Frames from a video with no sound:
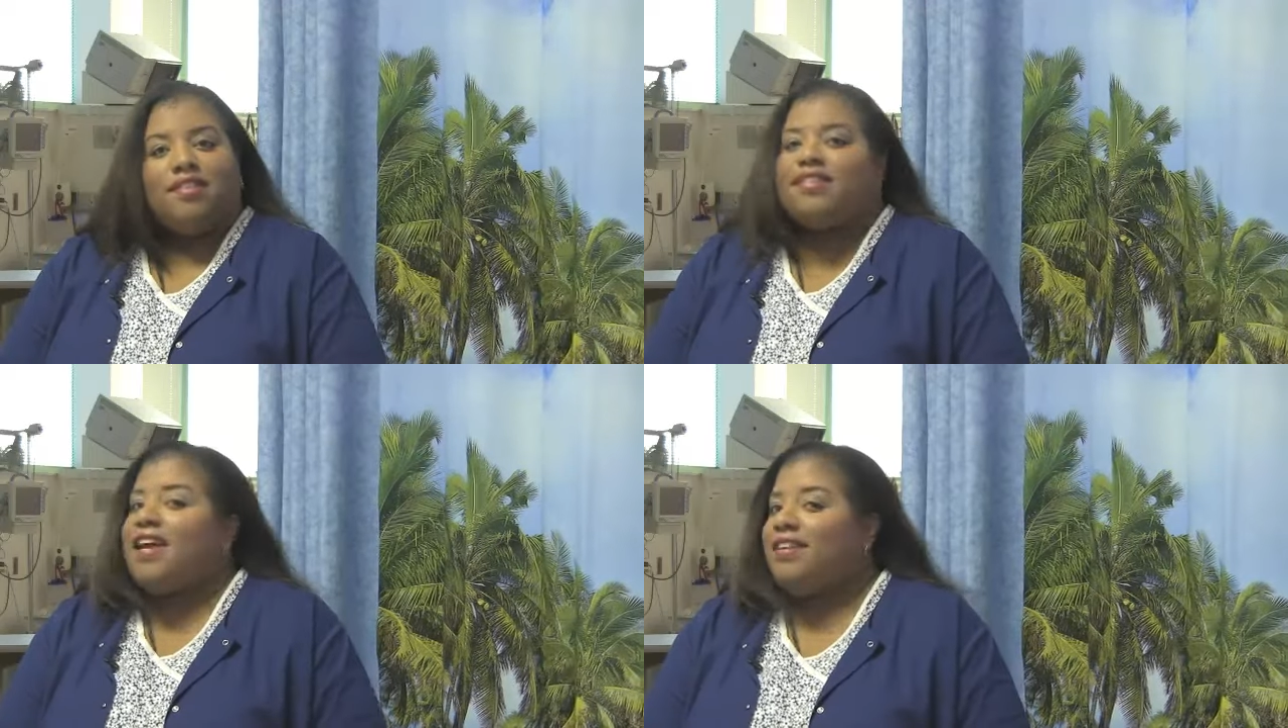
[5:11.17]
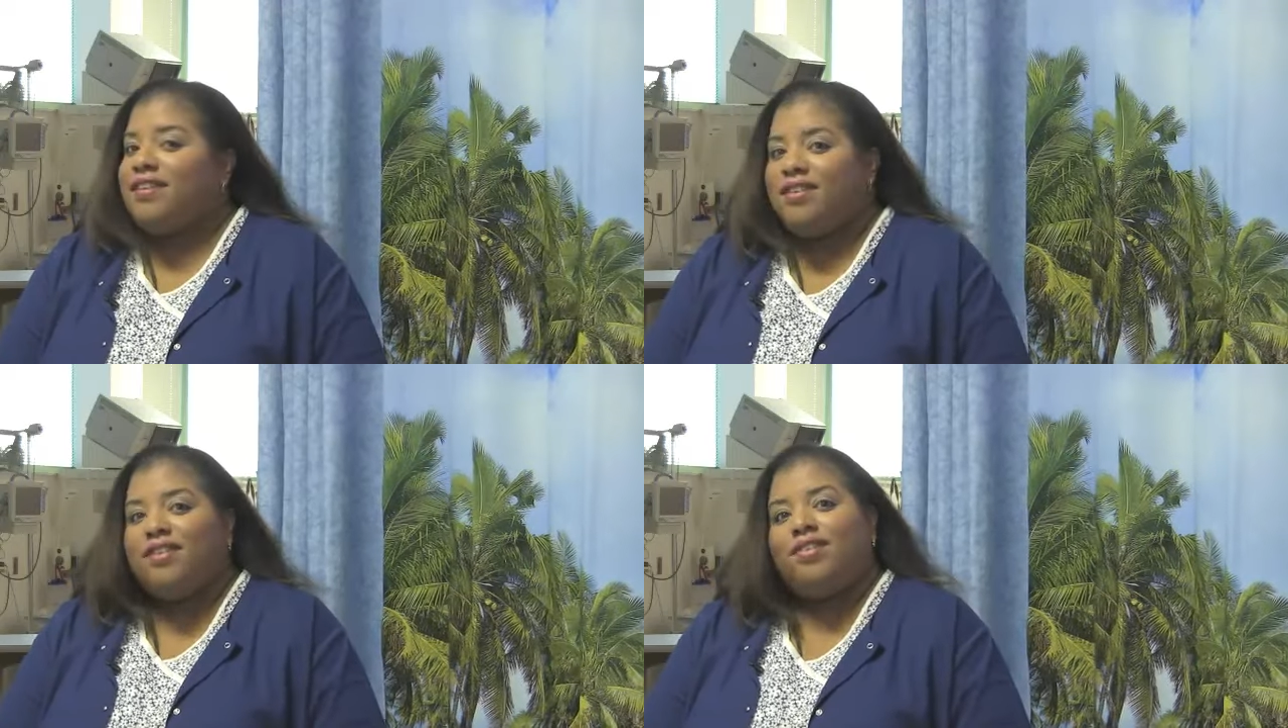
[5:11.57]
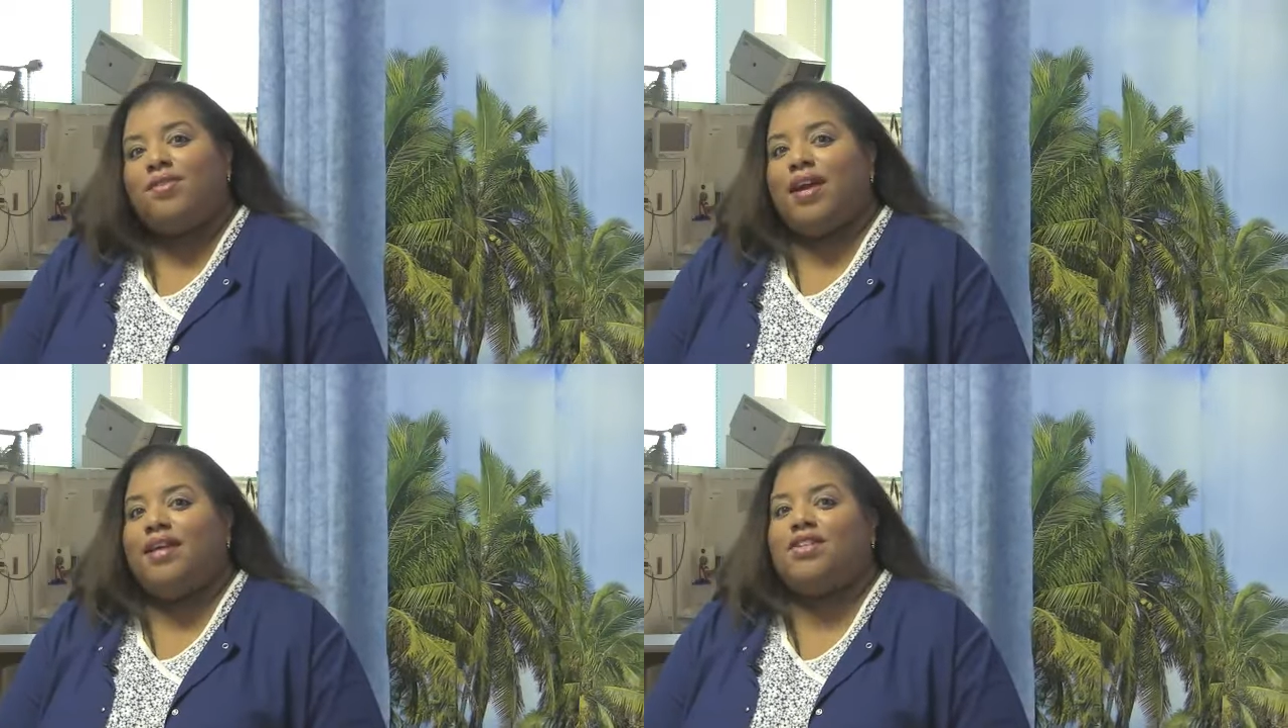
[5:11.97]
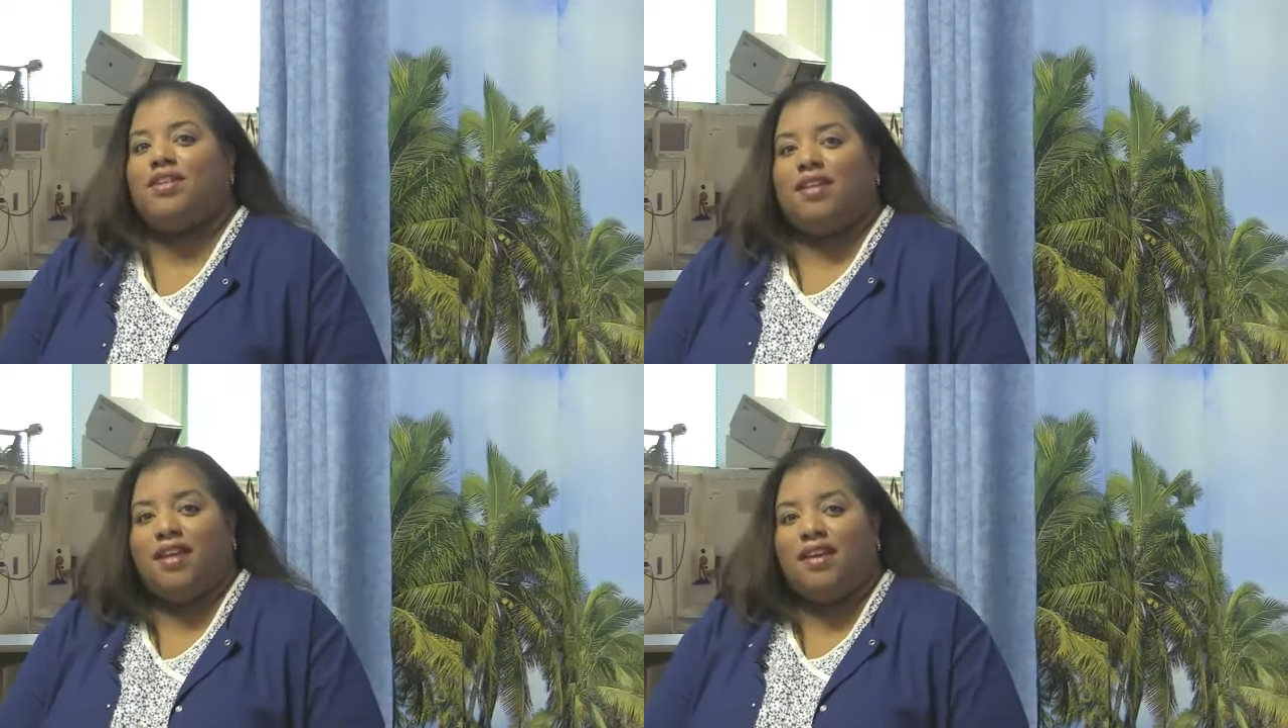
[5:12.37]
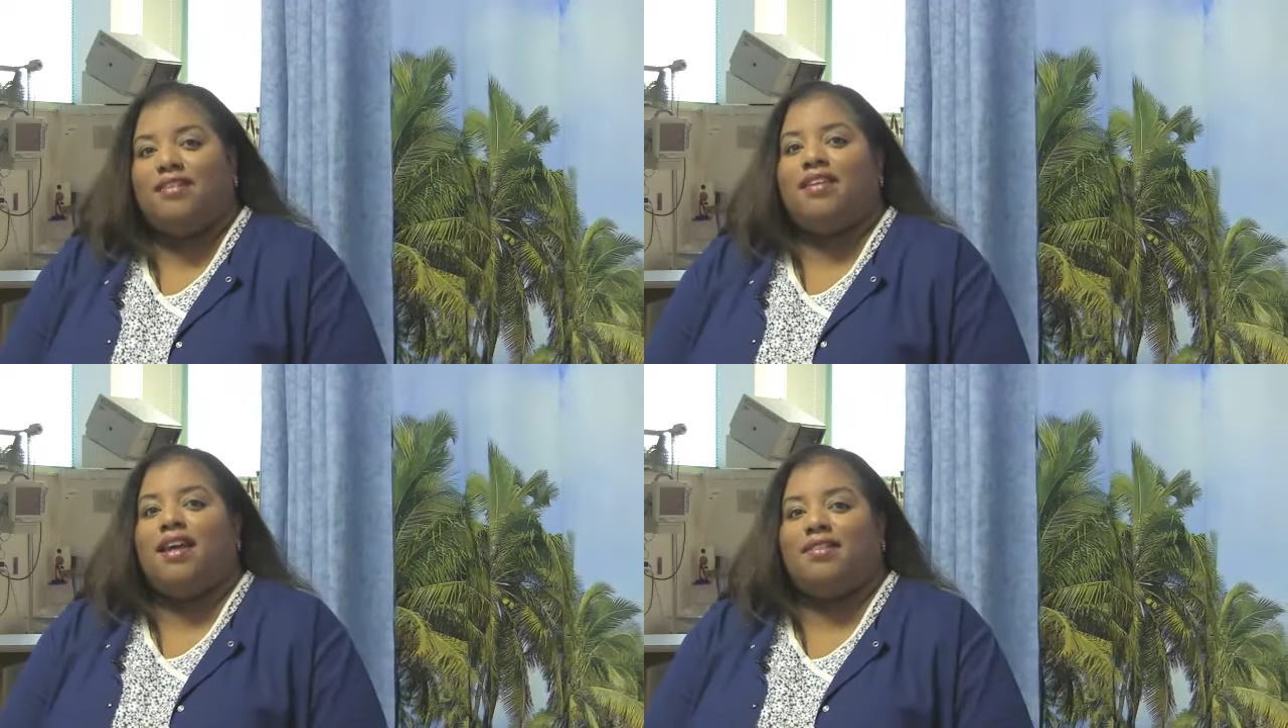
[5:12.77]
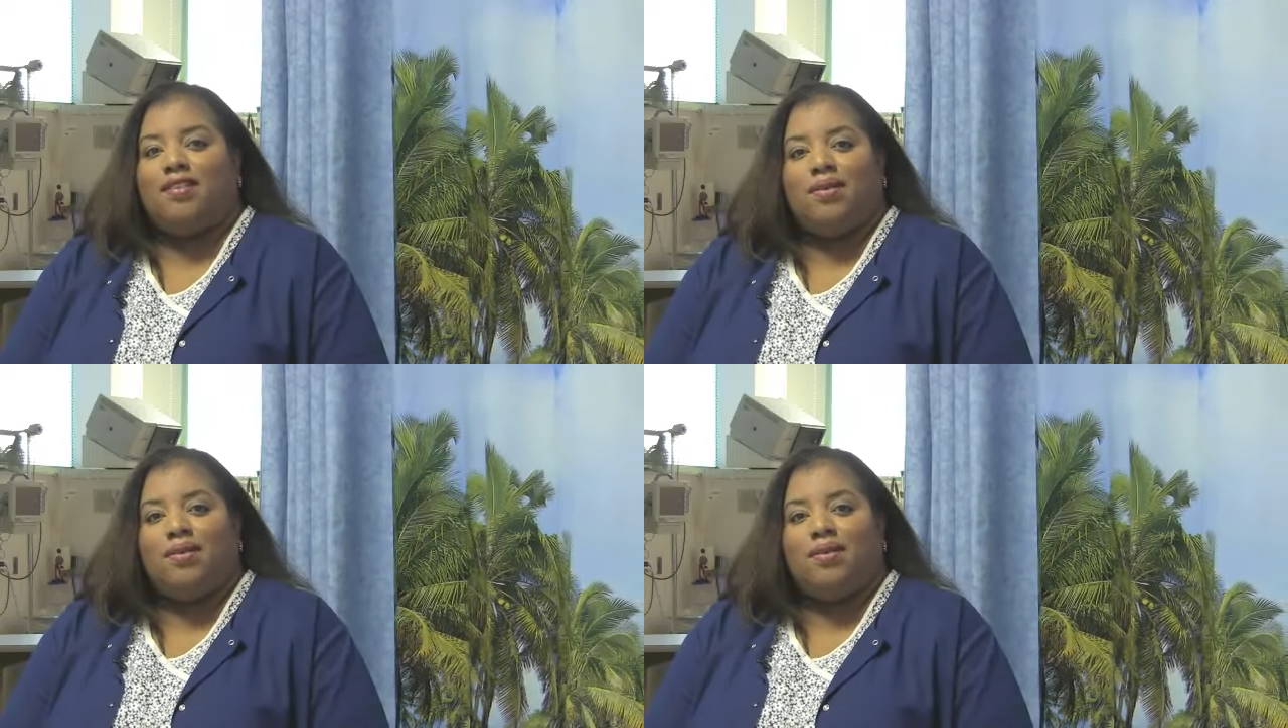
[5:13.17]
It's that little distraction, like I said,